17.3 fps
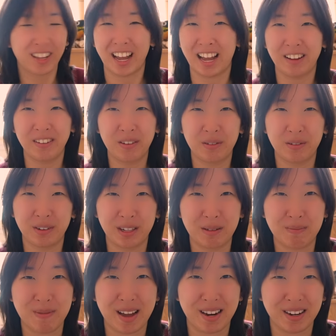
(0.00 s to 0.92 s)
I have a
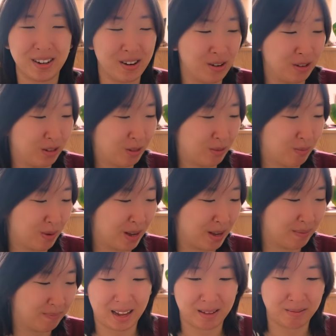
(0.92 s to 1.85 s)
really bad nose,
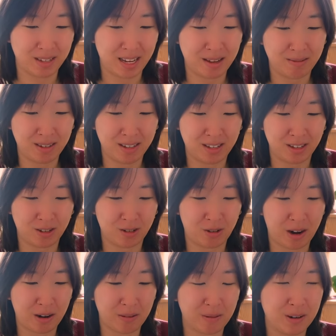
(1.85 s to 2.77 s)
but I'm tempted to
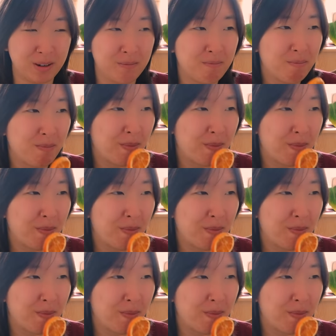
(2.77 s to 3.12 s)
try one.